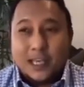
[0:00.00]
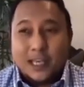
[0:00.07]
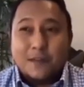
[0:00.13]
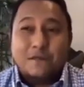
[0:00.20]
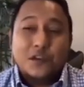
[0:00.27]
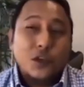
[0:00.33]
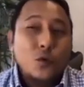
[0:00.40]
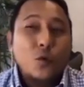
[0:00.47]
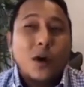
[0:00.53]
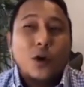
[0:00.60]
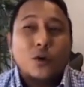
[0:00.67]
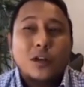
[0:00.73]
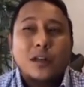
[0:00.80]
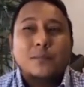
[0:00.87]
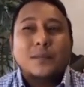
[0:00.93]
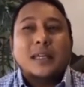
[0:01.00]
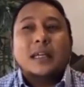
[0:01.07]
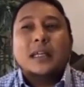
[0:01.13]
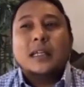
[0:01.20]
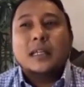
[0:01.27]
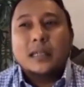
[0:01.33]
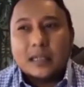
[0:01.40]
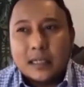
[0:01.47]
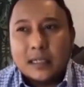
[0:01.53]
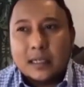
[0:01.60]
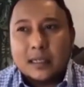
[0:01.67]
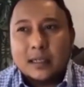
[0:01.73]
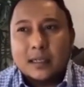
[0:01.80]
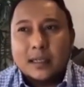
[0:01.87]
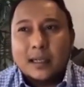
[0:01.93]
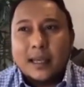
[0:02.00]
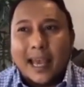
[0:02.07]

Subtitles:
If you are going to be a learner